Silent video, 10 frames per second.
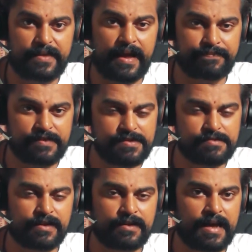And this
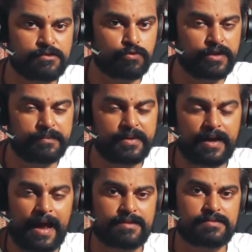trend has only
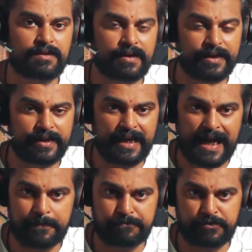been accelerating
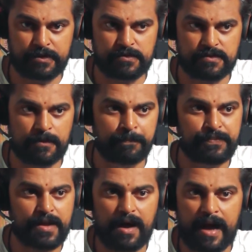
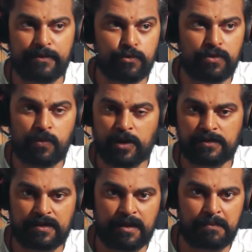upwards. I don't know what
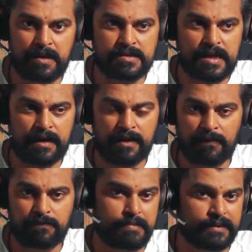the numbers are
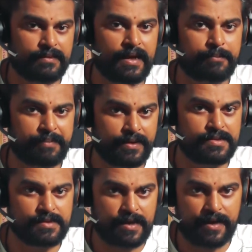now, but they are pretty
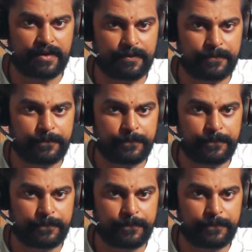scary.